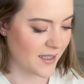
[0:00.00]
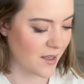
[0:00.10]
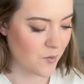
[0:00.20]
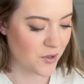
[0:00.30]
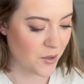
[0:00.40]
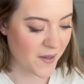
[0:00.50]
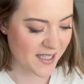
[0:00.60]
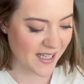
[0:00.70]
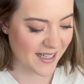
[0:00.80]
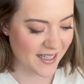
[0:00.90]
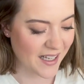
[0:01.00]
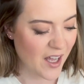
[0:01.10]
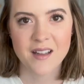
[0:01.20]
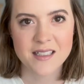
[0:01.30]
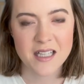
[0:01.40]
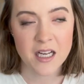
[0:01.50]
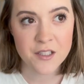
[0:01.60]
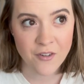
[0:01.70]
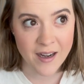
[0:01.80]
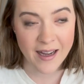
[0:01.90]
I am so excited. Today is
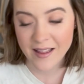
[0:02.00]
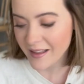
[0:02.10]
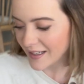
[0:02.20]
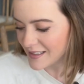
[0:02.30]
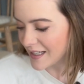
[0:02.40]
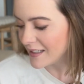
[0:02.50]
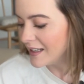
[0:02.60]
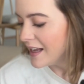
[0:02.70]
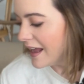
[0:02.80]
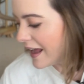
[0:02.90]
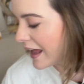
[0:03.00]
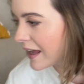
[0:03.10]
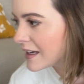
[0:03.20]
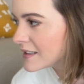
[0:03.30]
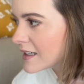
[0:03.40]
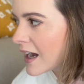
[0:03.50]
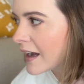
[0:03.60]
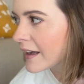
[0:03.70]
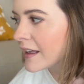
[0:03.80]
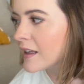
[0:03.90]
Friday, like I said, and
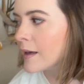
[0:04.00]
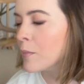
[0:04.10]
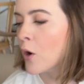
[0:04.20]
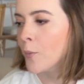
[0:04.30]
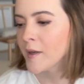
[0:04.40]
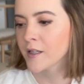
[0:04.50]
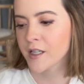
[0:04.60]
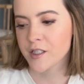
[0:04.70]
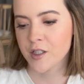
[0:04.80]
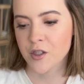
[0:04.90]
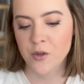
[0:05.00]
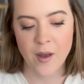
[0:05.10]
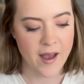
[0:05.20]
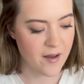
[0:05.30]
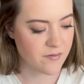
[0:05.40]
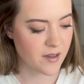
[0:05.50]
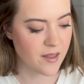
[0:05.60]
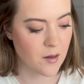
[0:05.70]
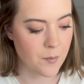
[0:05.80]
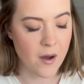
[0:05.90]
I am hoping to have
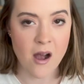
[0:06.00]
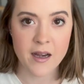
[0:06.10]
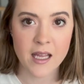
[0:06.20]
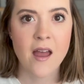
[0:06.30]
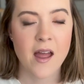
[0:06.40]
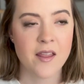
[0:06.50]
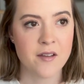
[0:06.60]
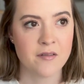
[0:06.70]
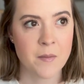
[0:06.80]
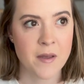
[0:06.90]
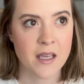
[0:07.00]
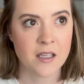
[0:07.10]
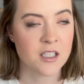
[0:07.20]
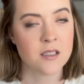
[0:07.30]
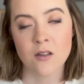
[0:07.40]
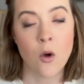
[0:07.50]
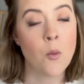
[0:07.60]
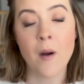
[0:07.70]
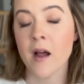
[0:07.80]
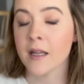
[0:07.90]
the body and the ribbing, just the whole
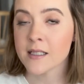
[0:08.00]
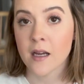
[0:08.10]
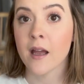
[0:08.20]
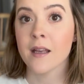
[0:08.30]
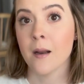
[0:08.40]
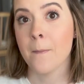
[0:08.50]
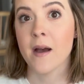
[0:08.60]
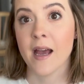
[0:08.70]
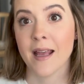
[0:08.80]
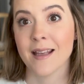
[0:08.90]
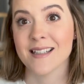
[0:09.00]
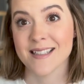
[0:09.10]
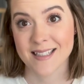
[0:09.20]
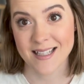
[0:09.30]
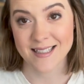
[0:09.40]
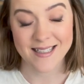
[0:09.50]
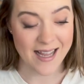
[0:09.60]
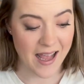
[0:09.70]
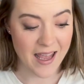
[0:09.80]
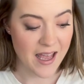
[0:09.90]
body done by
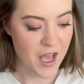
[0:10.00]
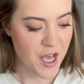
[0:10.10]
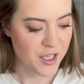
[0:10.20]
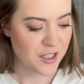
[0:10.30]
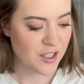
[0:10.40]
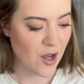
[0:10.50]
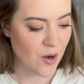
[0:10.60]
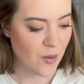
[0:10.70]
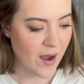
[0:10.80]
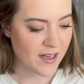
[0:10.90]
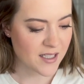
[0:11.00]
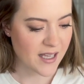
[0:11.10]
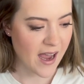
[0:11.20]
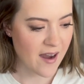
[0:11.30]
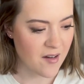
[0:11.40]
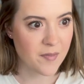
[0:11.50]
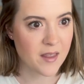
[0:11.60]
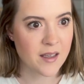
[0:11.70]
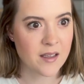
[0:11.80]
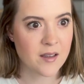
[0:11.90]
Sunday. So I just have,
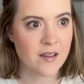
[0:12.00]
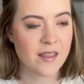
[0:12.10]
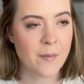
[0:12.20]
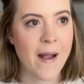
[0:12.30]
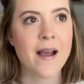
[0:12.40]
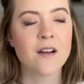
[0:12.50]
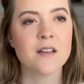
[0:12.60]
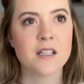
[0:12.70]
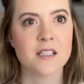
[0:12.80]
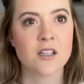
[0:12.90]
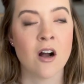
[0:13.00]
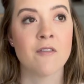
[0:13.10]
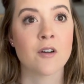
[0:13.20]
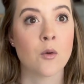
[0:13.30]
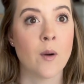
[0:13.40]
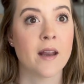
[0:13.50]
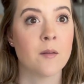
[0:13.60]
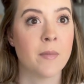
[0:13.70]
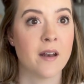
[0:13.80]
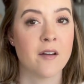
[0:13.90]
the pattern does call for quite a
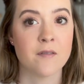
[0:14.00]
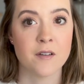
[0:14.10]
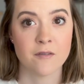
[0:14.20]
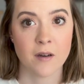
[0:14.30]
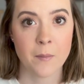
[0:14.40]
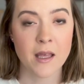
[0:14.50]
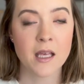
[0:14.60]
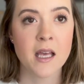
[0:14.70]
bit of ribbing.